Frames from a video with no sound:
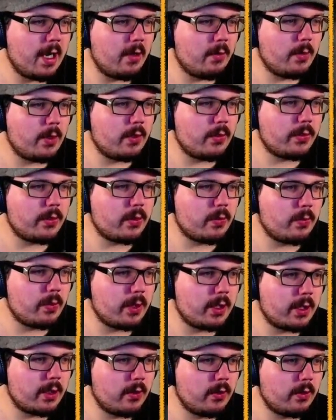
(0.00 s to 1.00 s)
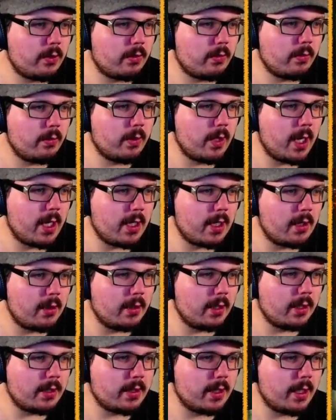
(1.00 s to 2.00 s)
we also want to go through and
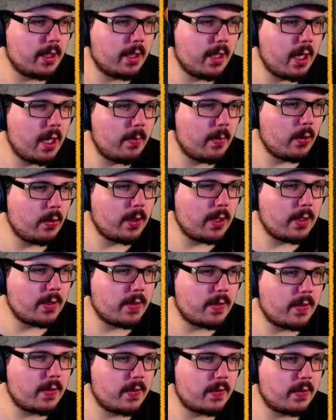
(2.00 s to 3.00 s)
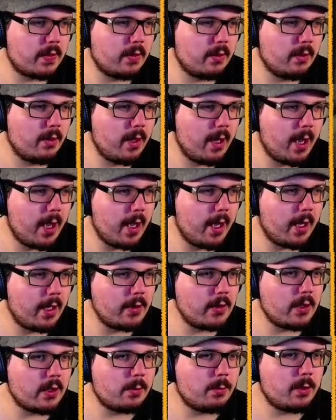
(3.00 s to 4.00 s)
collect our Ebo nuts.
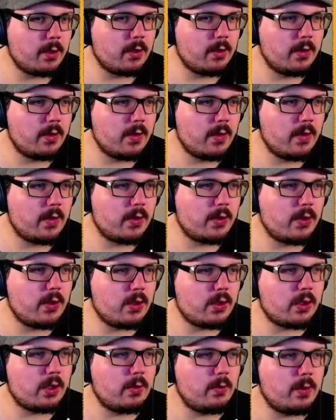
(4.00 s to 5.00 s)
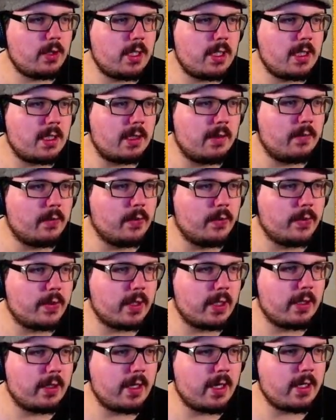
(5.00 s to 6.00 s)
Just because usually with these levels,
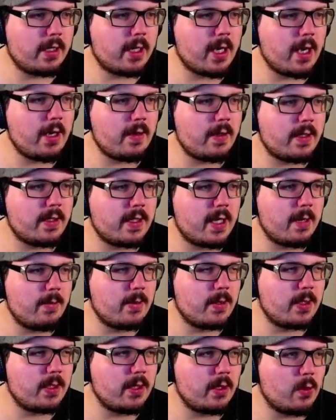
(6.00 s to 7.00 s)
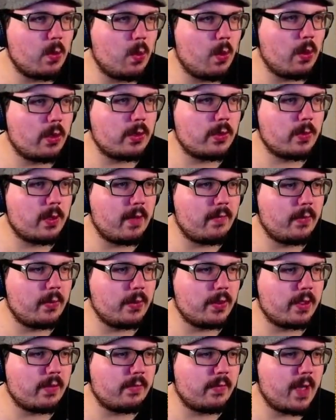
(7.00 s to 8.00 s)
they're kind of the same as the Quarks
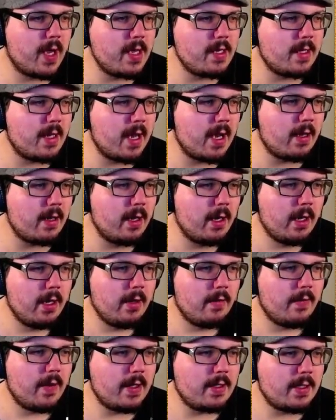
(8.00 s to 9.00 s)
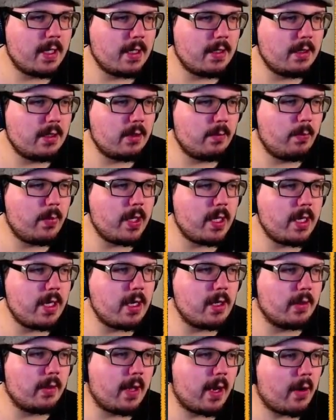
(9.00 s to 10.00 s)
levels. I find that they tend to
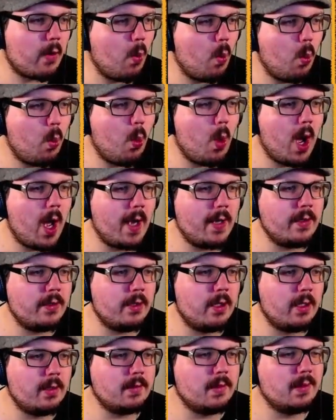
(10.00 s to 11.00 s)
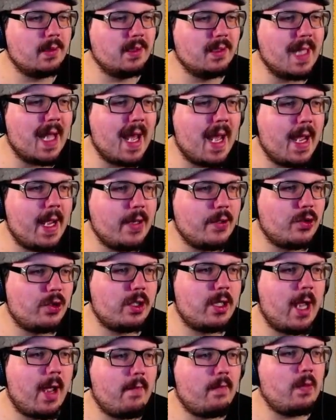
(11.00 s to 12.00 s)
be like one large
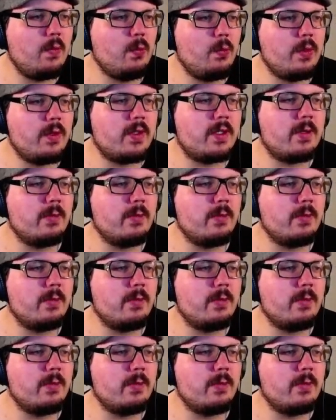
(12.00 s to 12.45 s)
cavern with some